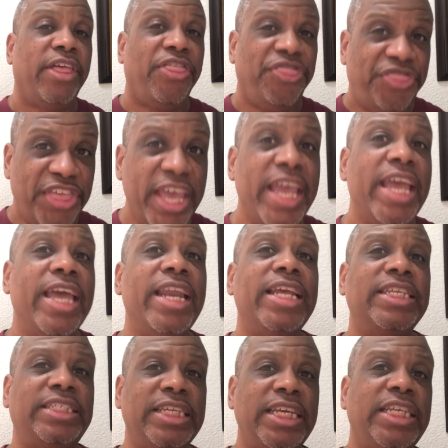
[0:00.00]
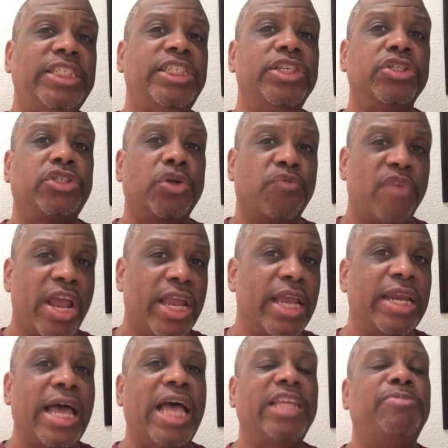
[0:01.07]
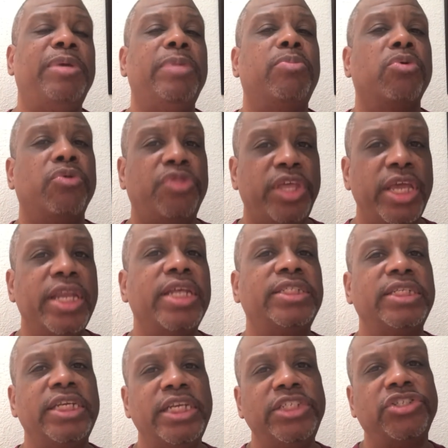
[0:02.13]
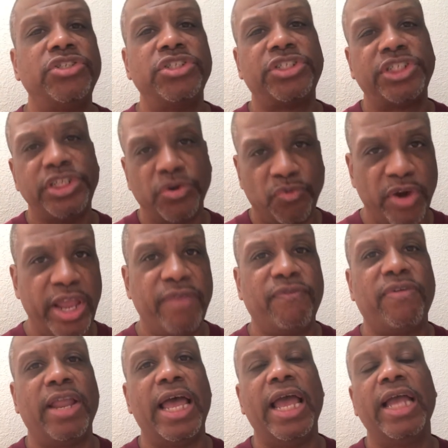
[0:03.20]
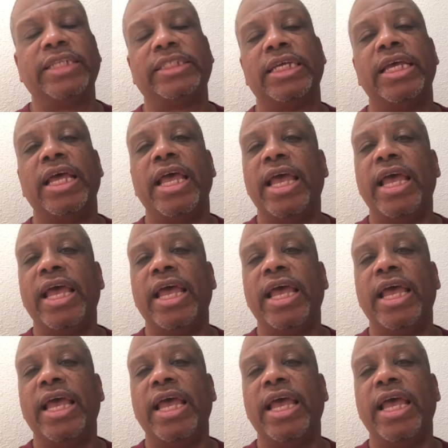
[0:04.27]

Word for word: Then it's easier to recognize people. Then it's easier to see the red flags.